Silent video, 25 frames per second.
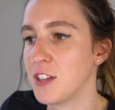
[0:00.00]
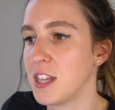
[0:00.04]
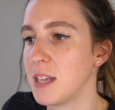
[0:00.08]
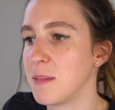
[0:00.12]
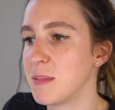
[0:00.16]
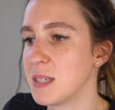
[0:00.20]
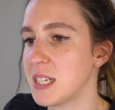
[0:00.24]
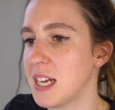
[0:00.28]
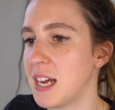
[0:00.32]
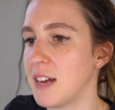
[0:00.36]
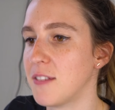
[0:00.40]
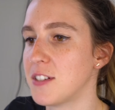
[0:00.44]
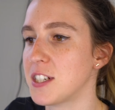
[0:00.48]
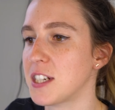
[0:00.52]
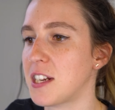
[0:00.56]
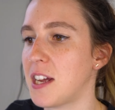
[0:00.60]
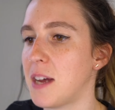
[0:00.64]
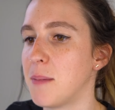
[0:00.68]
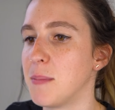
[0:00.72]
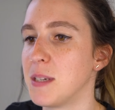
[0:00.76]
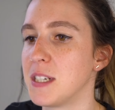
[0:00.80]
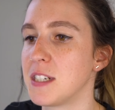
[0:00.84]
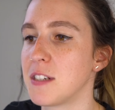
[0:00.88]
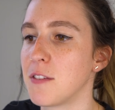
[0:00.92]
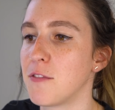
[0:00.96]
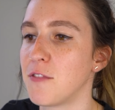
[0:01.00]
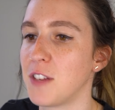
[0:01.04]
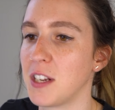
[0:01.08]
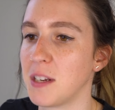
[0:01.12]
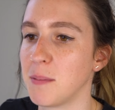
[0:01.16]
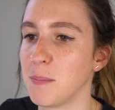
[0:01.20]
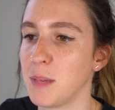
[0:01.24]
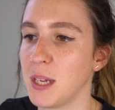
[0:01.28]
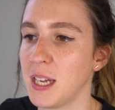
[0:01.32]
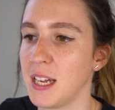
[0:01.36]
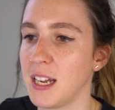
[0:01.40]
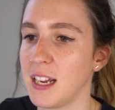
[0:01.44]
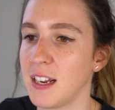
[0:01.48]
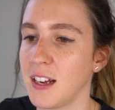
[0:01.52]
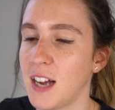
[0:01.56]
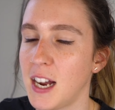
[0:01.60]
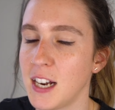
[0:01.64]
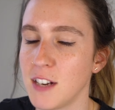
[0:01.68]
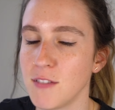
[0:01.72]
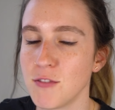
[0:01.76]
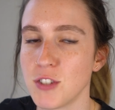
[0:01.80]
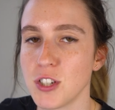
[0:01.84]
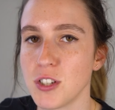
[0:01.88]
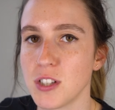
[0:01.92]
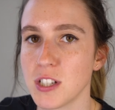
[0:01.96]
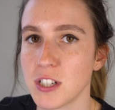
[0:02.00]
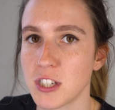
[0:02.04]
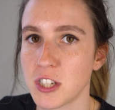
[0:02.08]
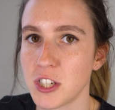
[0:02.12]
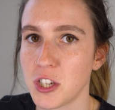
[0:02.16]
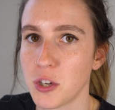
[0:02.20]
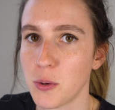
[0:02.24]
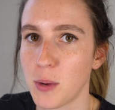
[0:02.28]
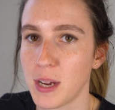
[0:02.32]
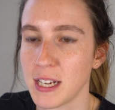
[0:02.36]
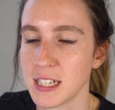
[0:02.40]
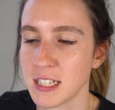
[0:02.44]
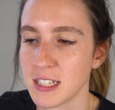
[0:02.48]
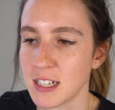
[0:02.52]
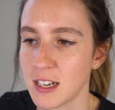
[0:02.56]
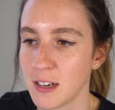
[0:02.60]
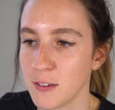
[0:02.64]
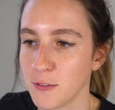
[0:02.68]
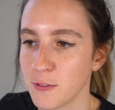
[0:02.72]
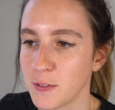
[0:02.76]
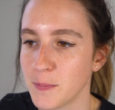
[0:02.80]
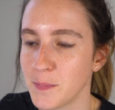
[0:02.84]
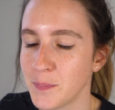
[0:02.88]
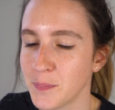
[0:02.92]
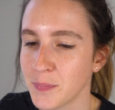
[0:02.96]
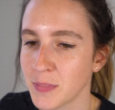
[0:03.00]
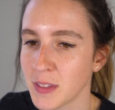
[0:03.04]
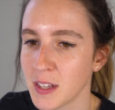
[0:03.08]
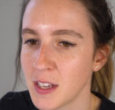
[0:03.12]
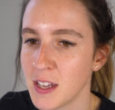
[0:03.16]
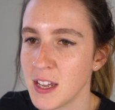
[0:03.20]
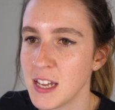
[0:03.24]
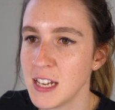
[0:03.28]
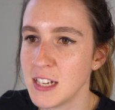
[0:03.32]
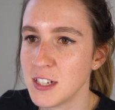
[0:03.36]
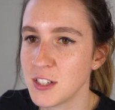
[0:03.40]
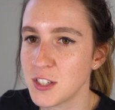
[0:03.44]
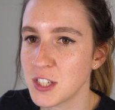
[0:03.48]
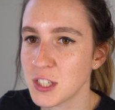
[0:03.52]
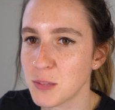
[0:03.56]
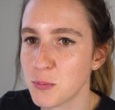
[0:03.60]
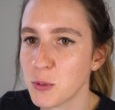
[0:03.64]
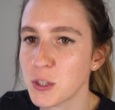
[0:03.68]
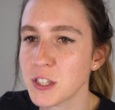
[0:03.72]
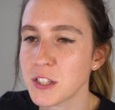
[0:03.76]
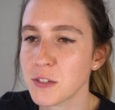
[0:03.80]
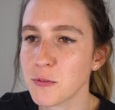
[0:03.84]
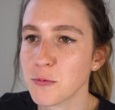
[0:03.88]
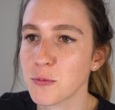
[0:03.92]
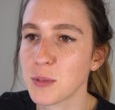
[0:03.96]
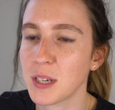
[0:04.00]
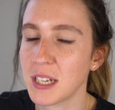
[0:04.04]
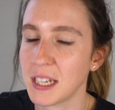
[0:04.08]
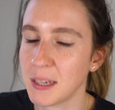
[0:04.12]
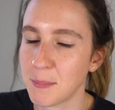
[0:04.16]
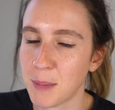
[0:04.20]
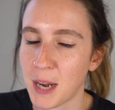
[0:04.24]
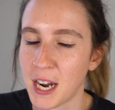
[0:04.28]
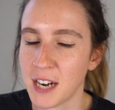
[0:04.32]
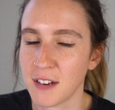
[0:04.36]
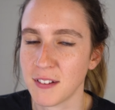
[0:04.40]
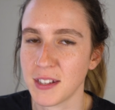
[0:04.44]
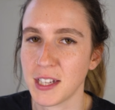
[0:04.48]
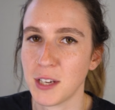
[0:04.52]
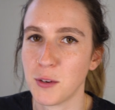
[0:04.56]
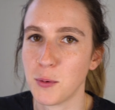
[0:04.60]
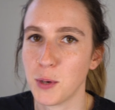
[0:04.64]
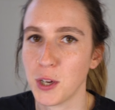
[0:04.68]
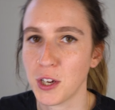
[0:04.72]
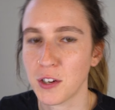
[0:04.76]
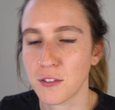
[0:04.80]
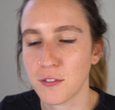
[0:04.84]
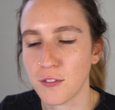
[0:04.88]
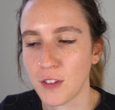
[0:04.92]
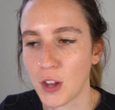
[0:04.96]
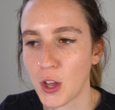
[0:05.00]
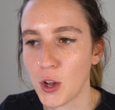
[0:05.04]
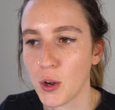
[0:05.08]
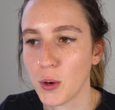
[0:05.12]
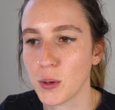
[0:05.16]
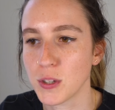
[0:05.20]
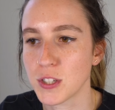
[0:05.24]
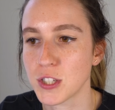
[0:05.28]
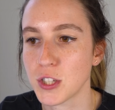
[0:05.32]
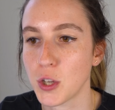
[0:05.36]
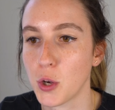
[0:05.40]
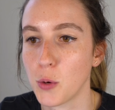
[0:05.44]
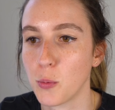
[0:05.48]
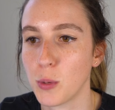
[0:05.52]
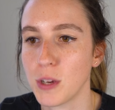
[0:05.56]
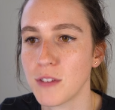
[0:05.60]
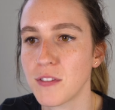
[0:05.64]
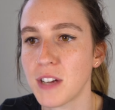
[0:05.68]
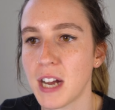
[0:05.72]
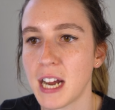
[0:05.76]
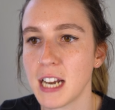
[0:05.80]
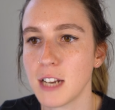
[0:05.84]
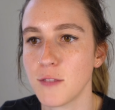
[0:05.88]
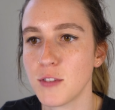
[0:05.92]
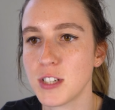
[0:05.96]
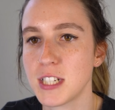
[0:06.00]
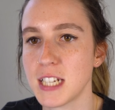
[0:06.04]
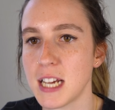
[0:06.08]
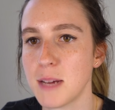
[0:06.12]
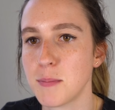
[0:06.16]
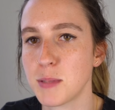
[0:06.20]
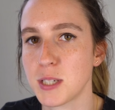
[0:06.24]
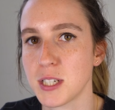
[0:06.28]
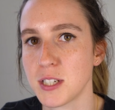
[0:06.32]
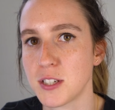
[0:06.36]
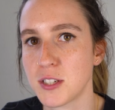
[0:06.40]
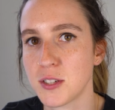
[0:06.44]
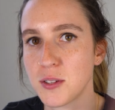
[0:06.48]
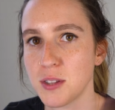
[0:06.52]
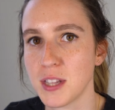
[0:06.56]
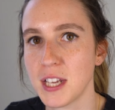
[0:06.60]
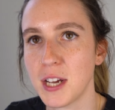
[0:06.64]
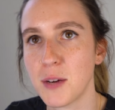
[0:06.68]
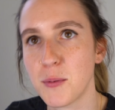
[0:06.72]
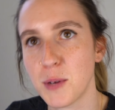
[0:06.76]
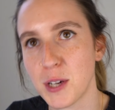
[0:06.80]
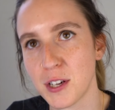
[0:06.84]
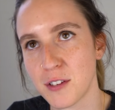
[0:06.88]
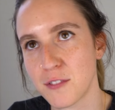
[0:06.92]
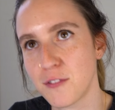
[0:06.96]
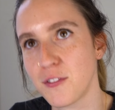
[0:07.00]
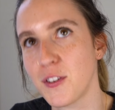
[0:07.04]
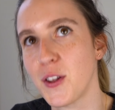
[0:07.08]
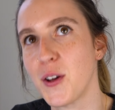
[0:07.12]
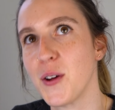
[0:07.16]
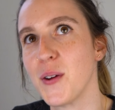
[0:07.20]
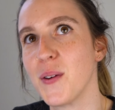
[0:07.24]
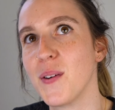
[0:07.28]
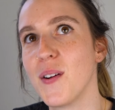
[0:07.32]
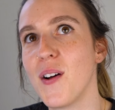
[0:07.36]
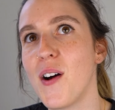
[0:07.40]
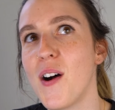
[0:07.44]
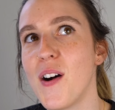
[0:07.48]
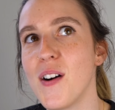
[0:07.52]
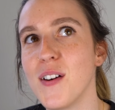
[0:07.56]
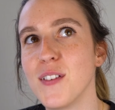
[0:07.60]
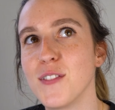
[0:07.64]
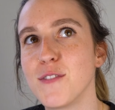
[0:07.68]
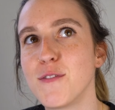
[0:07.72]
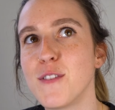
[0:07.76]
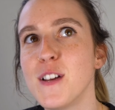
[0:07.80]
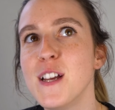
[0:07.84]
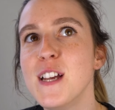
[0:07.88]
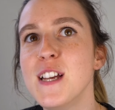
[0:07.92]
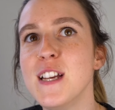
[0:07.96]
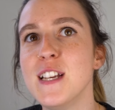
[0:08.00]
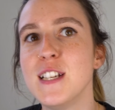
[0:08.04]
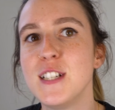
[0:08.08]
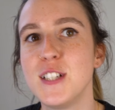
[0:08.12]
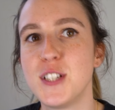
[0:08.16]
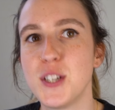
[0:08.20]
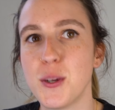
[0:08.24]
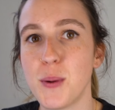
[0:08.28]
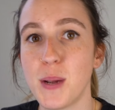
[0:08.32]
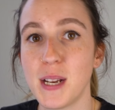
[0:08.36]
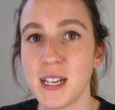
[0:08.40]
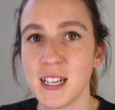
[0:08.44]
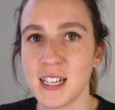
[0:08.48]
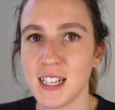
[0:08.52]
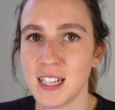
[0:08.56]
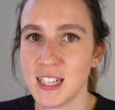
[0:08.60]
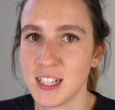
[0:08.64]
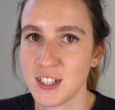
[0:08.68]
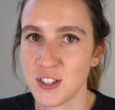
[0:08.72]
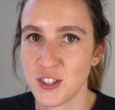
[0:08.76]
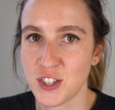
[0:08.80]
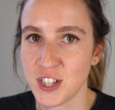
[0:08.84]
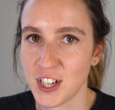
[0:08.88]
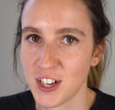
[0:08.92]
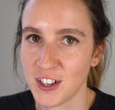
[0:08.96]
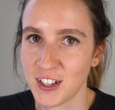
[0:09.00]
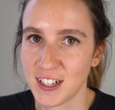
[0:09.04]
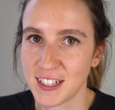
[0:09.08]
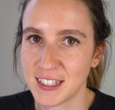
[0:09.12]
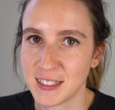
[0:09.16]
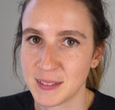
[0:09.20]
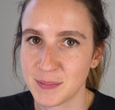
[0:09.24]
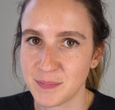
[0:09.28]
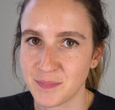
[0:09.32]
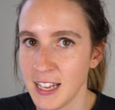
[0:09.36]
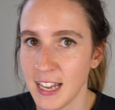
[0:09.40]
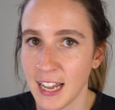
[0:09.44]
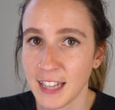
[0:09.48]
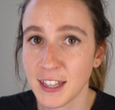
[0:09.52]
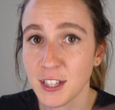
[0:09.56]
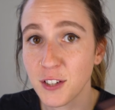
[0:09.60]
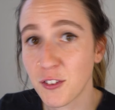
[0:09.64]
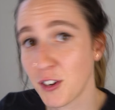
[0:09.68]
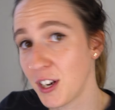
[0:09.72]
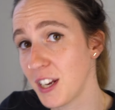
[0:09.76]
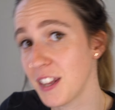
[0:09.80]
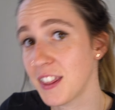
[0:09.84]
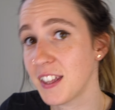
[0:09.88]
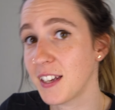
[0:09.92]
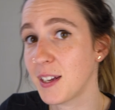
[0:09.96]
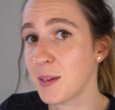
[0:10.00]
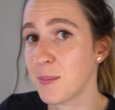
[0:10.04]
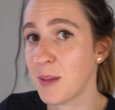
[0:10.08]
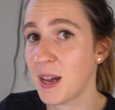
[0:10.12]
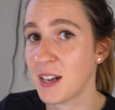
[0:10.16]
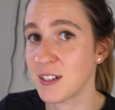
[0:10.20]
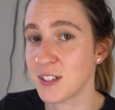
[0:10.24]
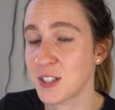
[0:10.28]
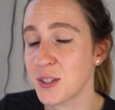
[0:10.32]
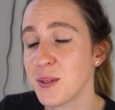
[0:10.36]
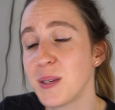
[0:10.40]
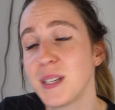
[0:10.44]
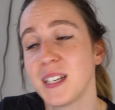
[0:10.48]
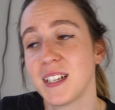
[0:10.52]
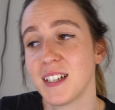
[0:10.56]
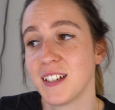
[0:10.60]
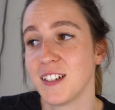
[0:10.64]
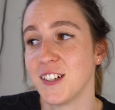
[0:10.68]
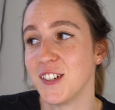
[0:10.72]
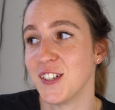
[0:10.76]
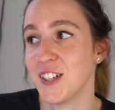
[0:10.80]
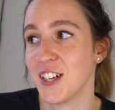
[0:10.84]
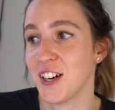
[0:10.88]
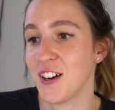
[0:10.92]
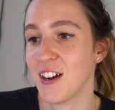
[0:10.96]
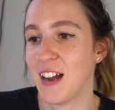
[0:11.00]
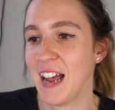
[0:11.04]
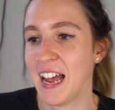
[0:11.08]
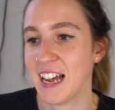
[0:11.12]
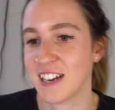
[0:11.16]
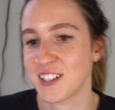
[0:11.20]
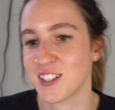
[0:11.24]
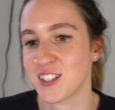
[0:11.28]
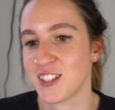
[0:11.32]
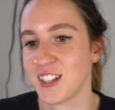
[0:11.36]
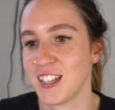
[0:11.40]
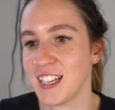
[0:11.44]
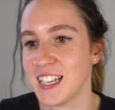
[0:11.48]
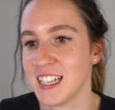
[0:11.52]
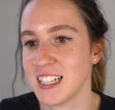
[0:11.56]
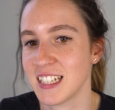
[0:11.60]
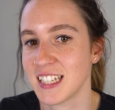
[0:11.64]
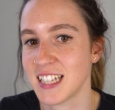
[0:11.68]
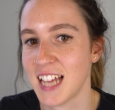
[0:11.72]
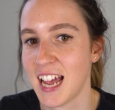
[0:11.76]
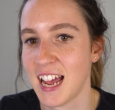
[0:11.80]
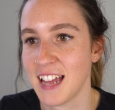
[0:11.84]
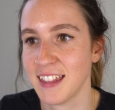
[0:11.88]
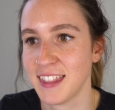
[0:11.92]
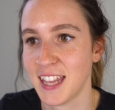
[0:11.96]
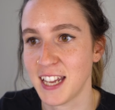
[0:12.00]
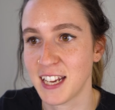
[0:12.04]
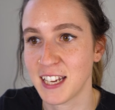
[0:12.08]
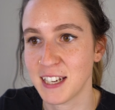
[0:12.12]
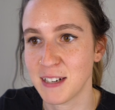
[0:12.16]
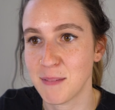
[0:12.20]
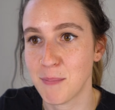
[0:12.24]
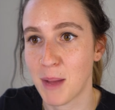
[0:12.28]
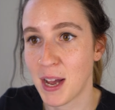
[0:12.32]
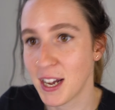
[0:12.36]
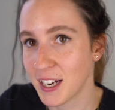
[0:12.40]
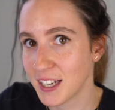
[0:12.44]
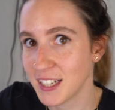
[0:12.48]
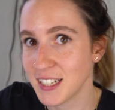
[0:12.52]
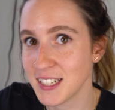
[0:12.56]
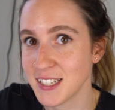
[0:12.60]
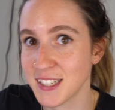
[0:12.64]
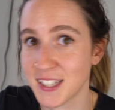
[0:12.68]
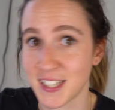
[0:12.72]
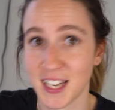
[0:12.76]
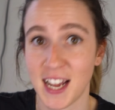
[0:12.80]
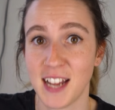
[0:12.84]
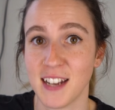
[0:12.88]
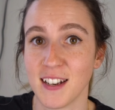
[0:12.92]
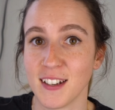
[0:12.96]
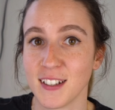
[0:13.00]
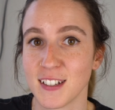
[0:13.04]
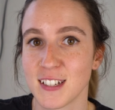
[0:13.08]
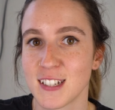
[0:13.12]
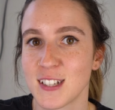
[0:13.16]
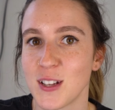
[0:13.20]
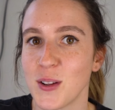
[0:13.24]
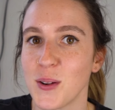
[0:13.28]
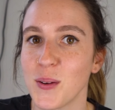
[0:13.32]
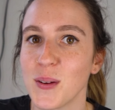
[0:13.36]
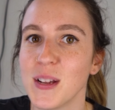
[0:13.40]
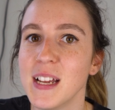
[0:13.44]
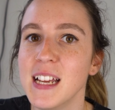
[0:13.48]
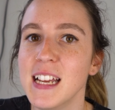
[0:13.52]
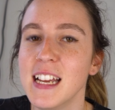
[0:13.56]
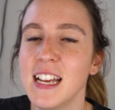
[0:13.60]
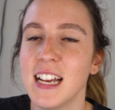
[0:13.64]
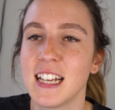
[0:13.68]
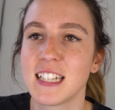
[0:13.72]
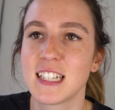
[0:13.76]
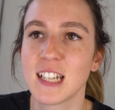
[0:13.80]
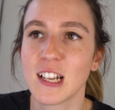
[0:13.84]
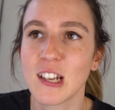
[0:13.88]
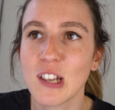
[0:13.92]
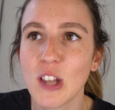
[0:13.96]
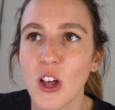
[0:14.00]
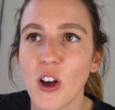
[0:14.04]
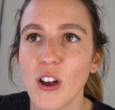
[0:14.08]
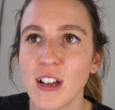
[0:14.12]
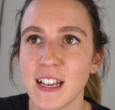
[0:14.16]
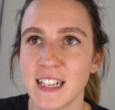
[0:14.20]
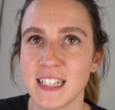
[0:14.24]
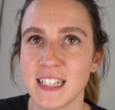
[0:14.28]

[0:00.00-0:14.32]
for them to have to come into Figma and kind of do this QA stuff just wasn't really part of their workflow. So we've kind of adapted to their workflow of doing it in Jira. And the great thing about doing it in Jira actually is that they can mark it as done. So it's a lot